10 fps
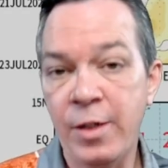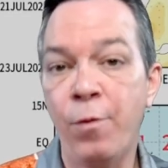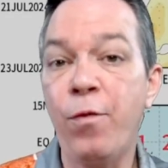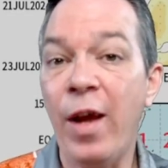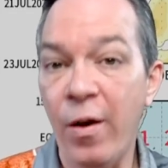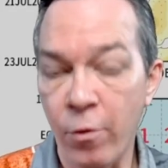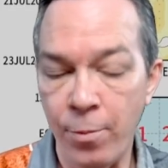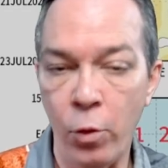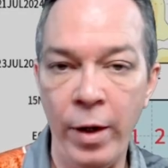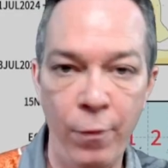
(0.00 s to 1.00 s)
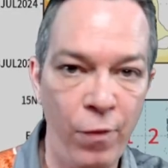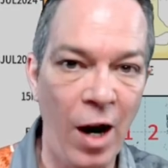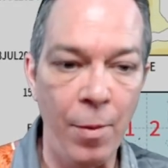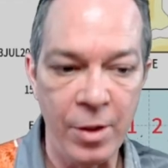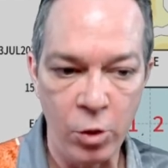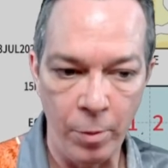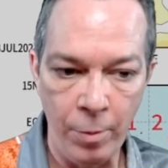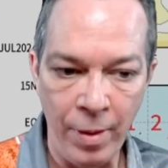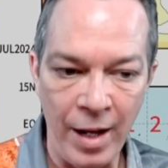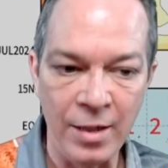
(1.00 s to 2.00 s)
some favorable environment is going to
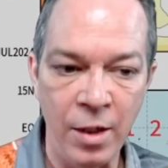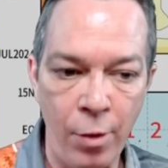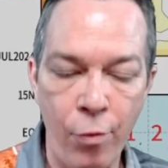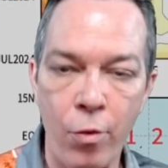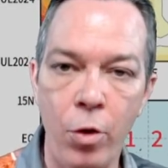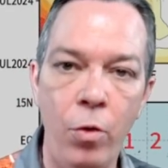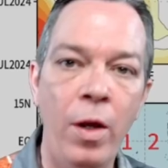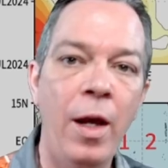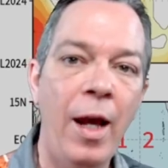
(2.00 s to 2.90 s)
be passing through